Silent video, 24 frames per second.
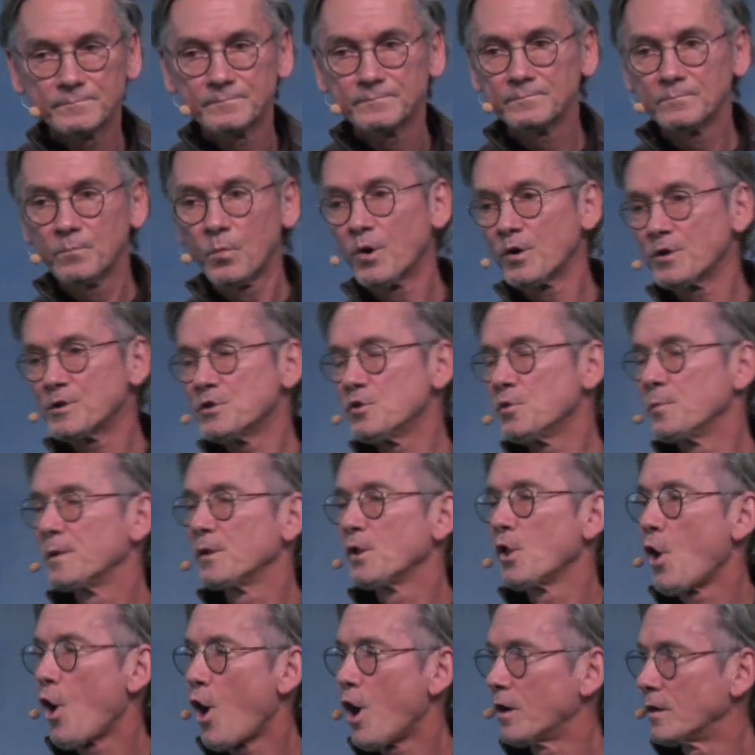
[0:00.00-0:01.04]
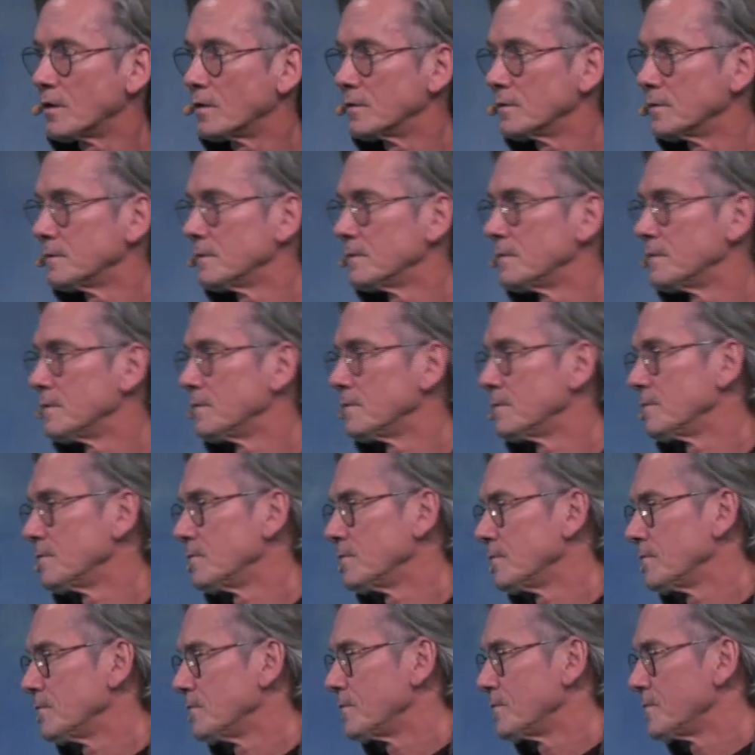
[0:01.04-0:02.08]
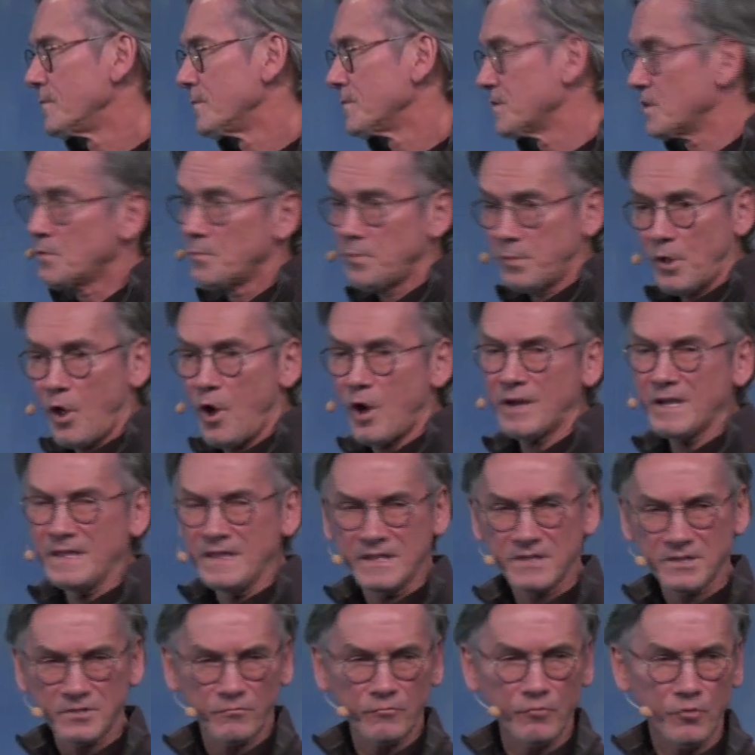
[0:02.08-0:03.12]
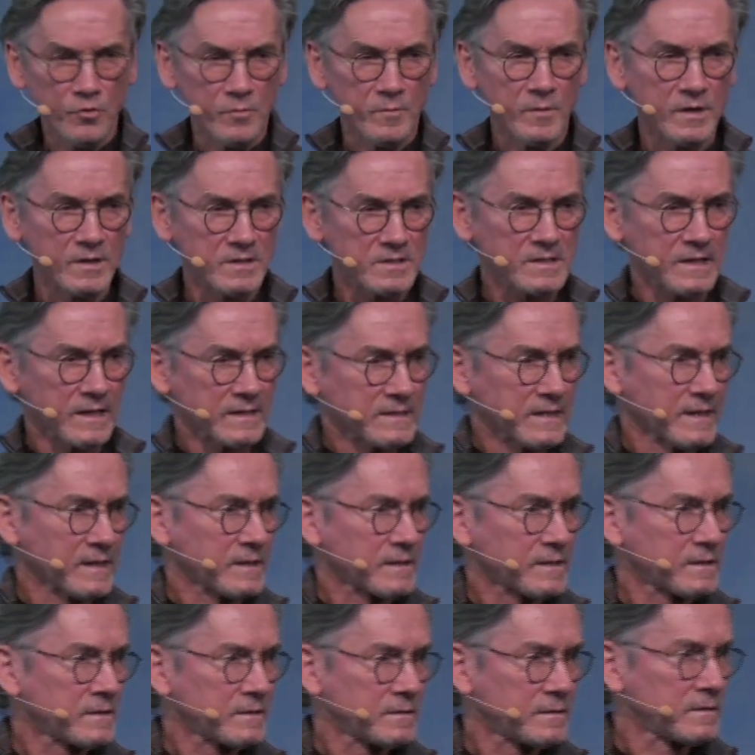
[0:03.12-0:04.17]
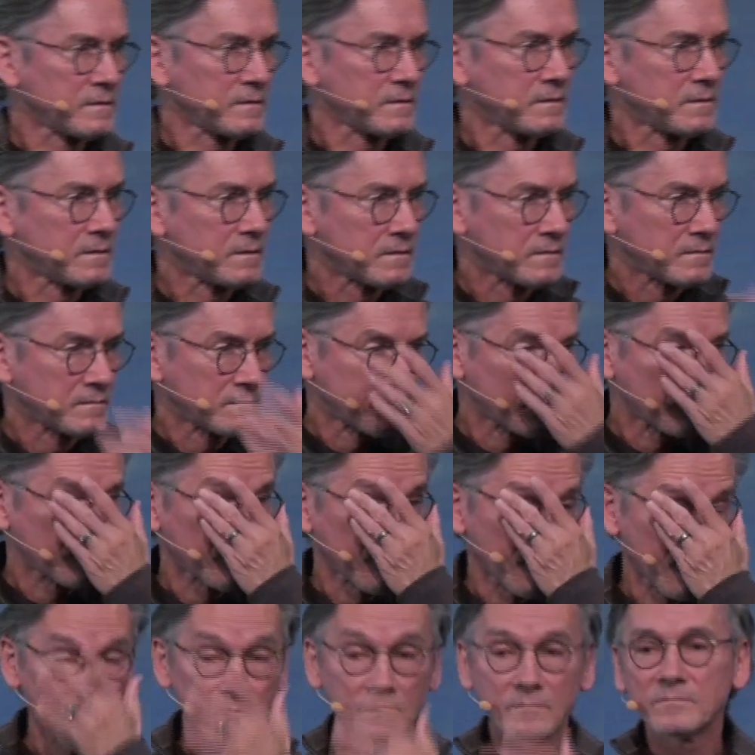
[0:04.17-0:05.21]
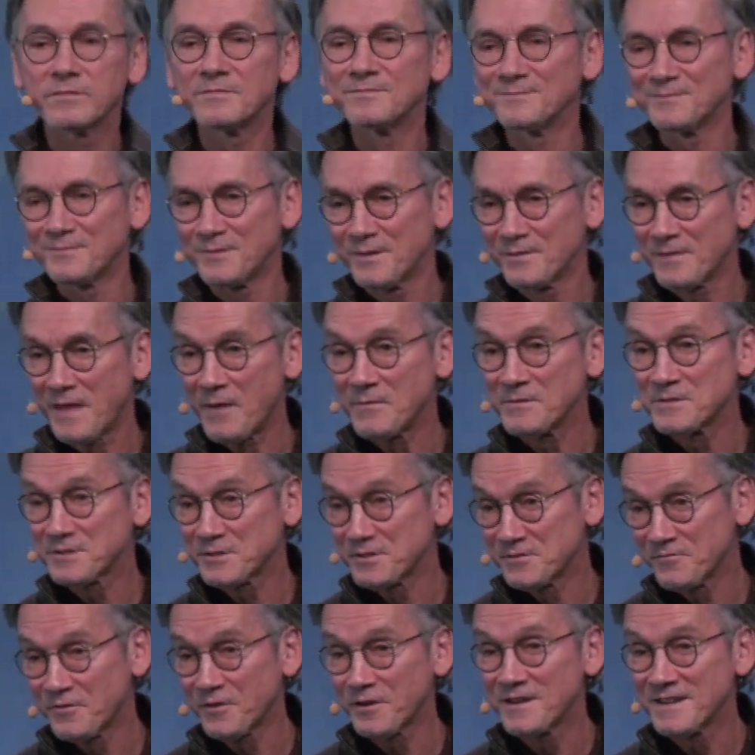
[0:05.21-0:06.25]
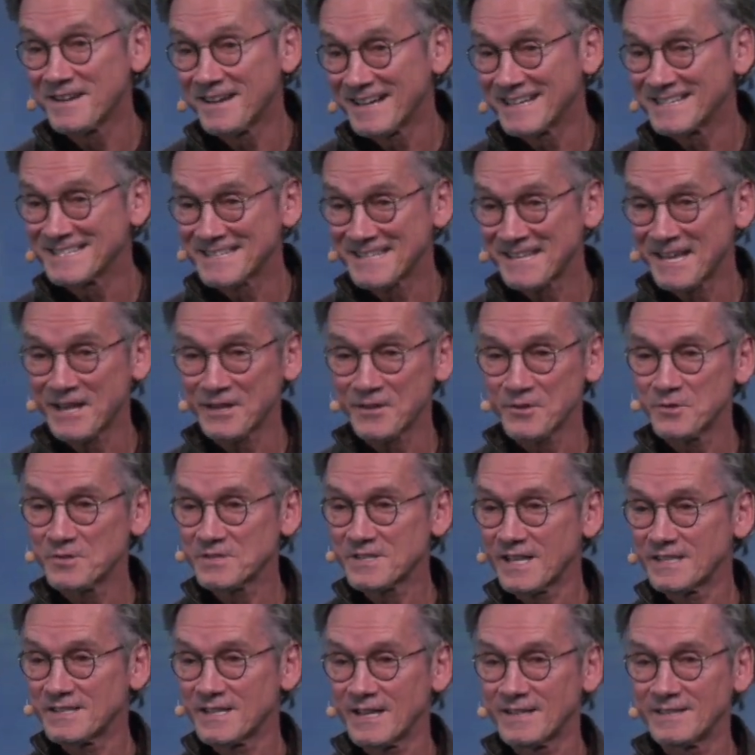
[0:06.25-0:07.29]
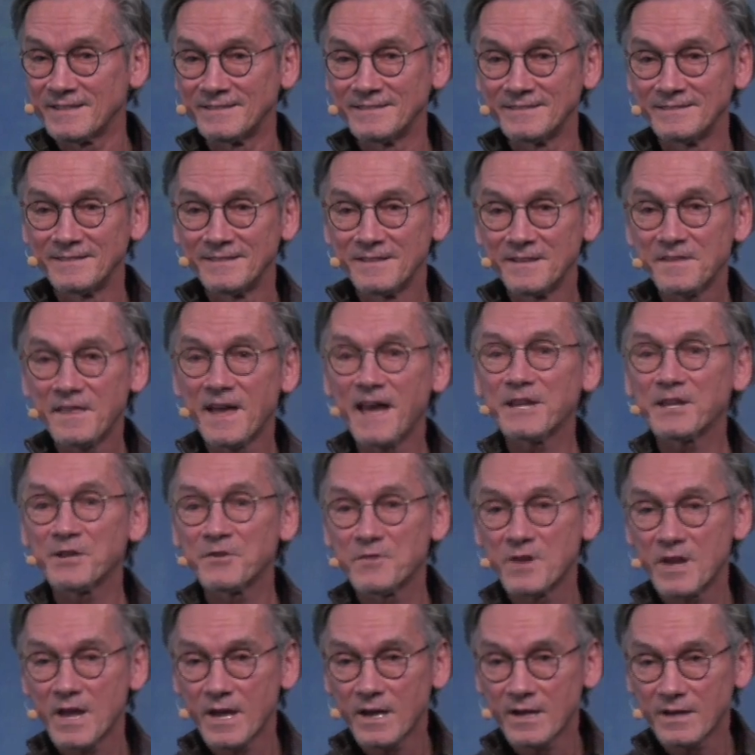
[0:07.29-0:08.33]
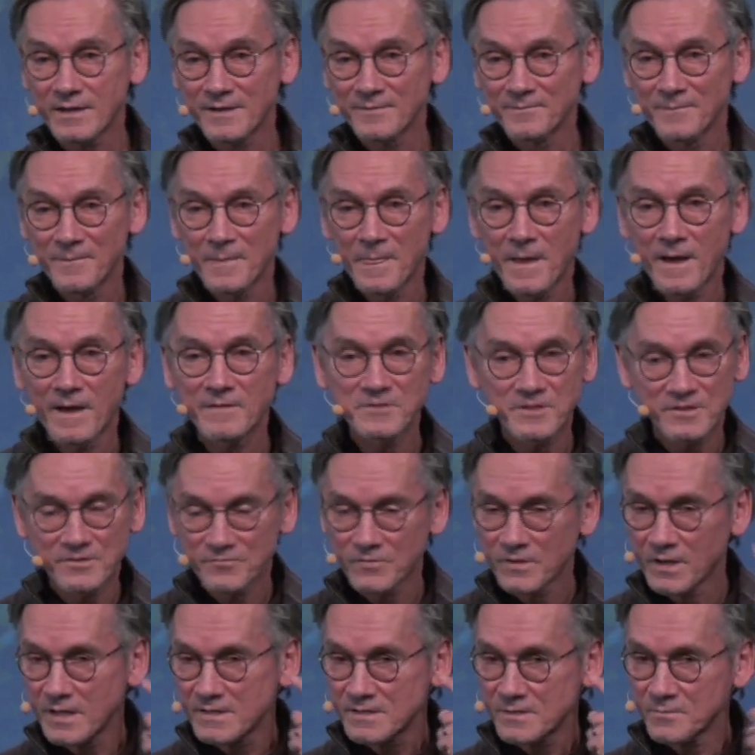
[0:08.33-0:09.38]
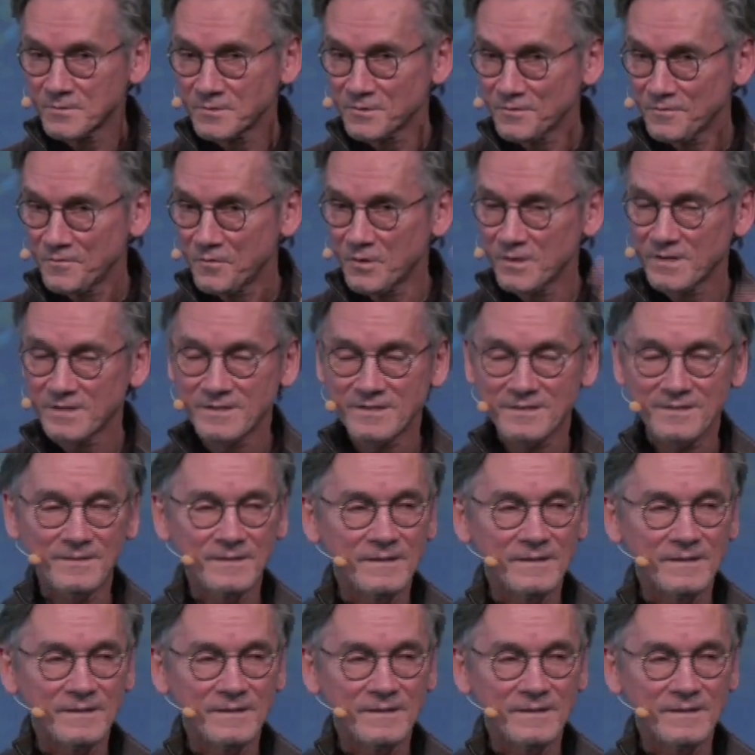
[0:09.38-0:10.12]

Where do you belong? Do you belong in this room on a Sunday? Yes. Well, that was very nice. Thank you. Who said that? Thank you, Nick. I just realized it was your voice.